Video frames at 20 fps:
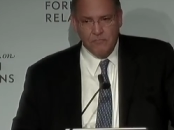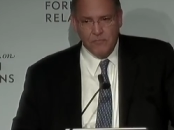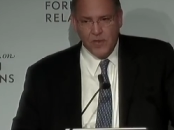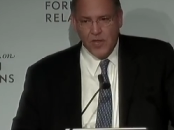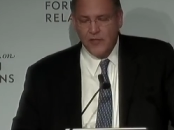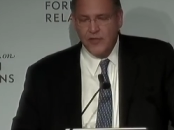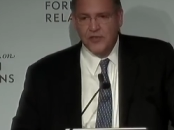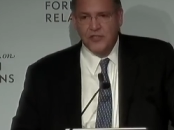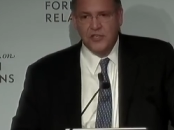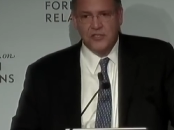
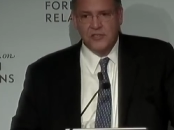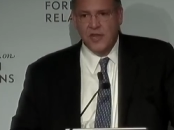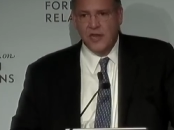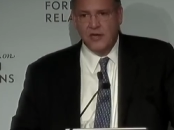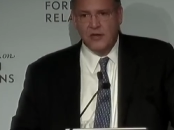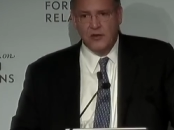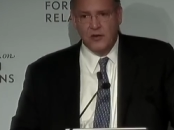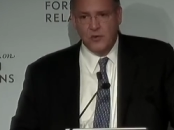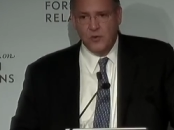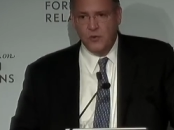And this is not a
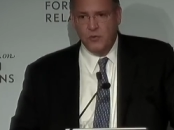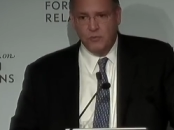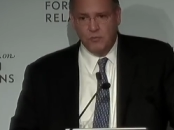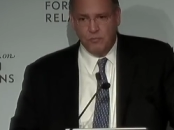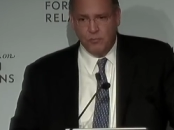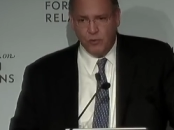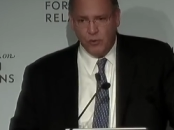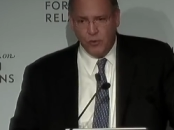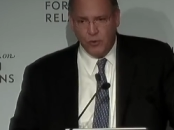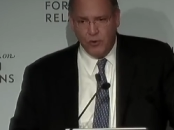new
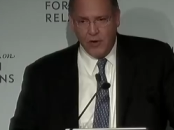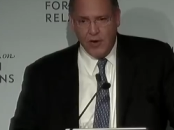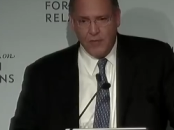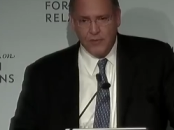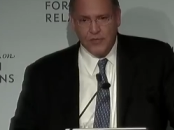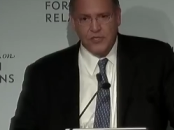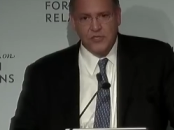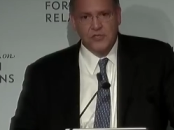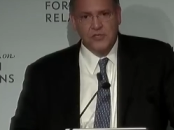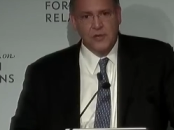program.
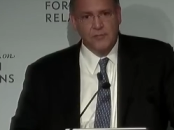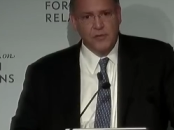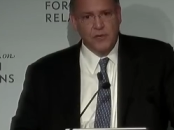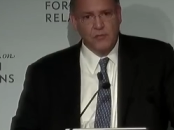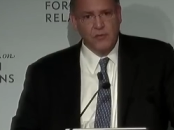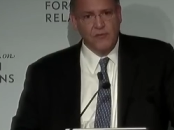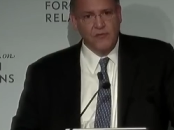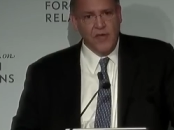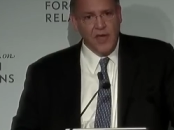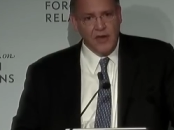This is something
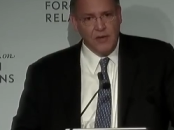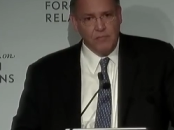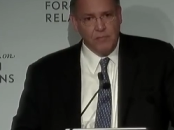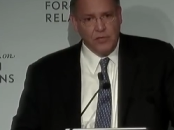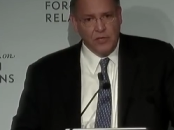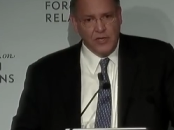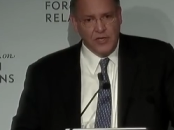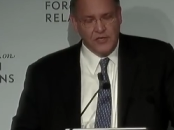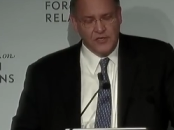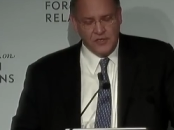we've had in
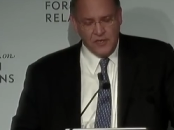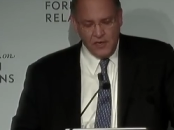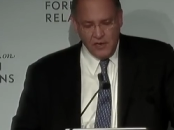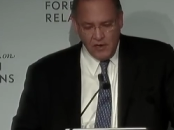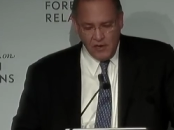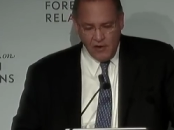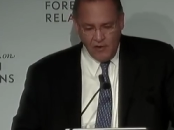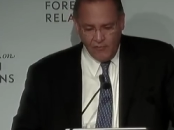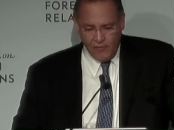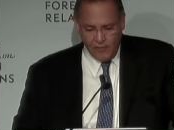place
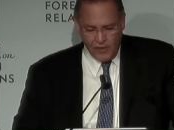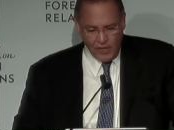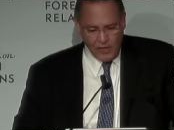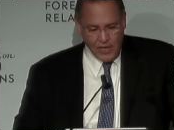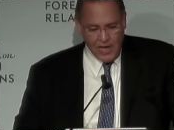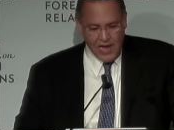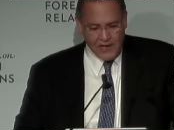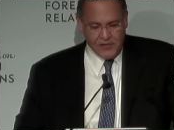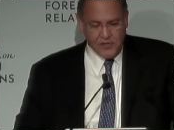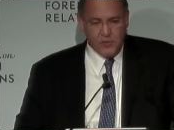for the
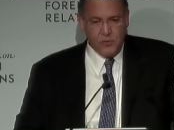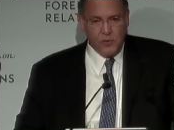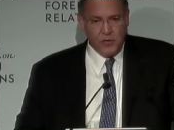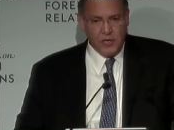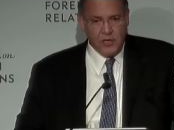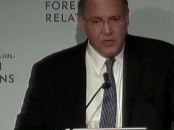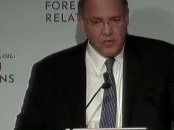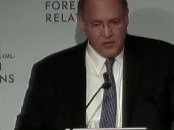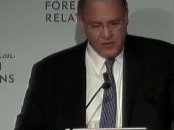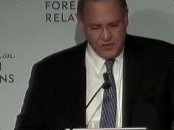last twenty
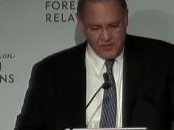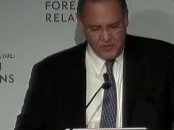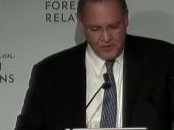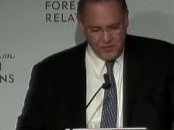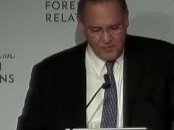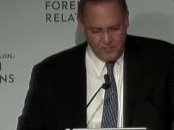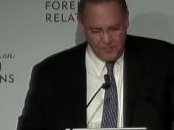years.